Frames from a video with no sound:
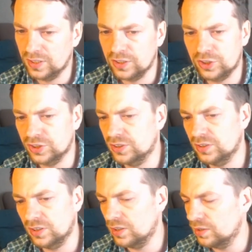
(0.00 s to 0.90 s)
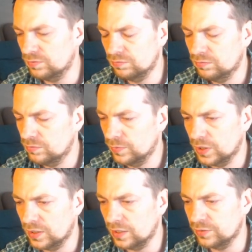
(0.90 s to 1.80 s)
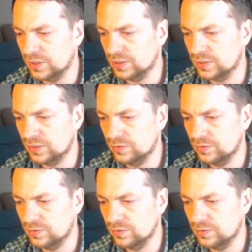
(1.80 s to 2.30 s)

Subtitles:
and just have this